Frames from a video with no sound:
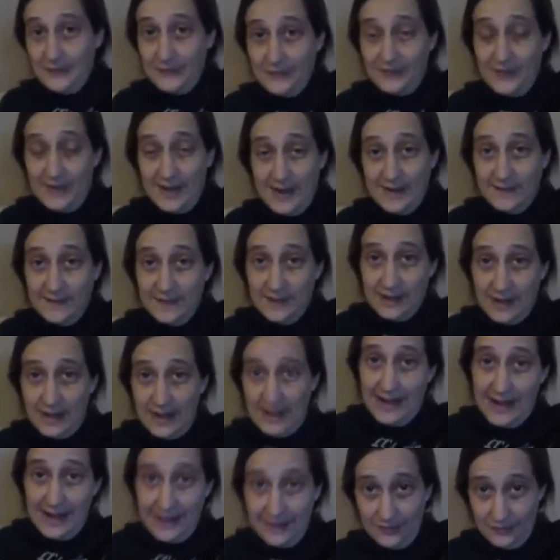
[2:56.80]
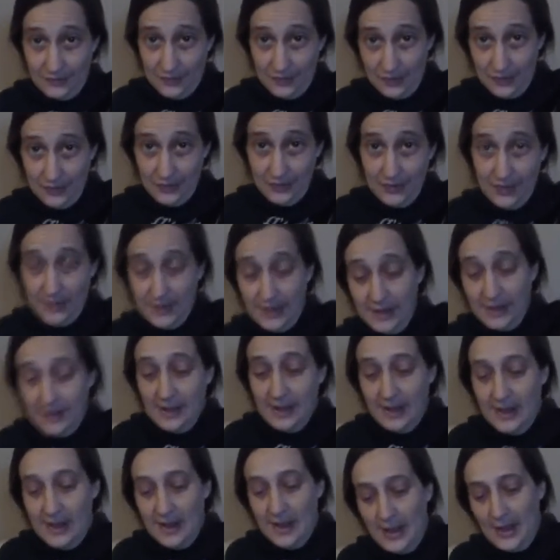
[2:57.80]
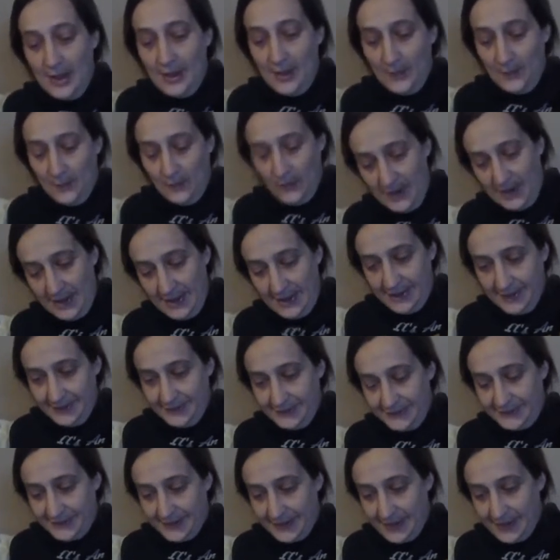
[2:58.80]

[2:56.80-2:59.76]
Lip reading: thing that I learned was